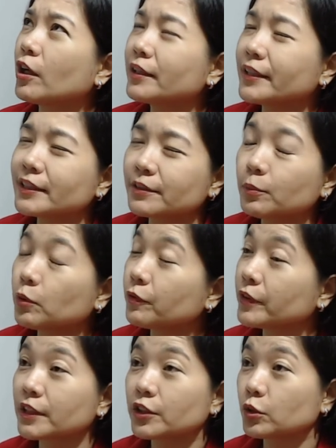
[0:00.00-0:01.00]
these
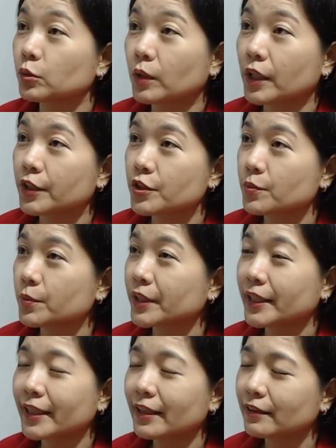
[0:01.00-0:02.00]
movies that you watch where
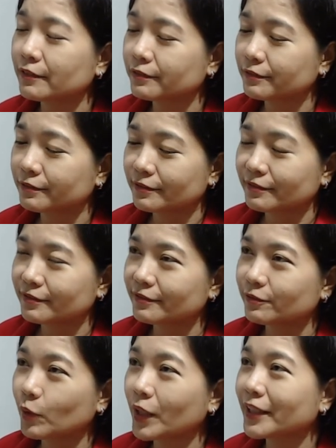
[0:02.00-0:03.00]
mm-hmm. they have
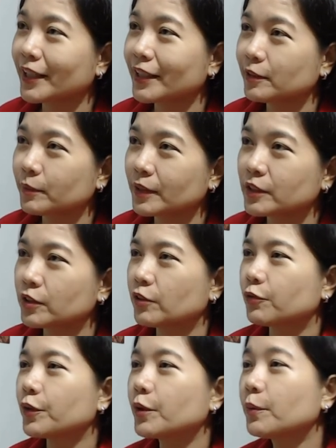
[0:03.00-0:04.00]
wild animals,
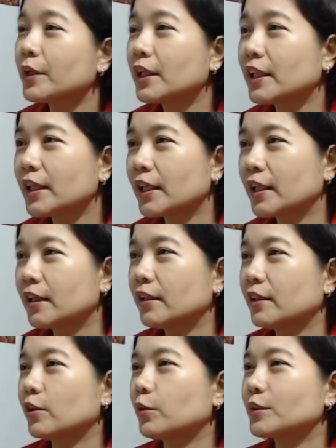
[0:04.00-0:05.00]
Free Willy,
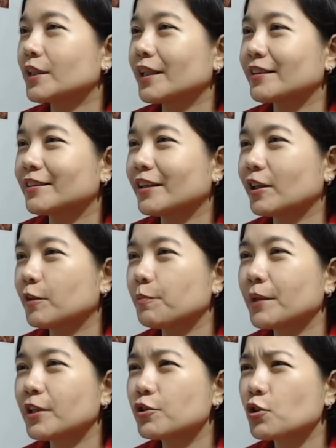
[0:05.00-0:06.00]
who's that? Uh,
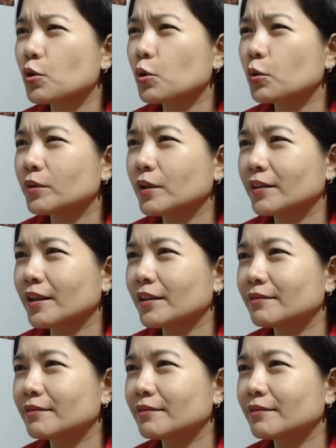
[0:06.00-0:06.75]
Big Joe, that... that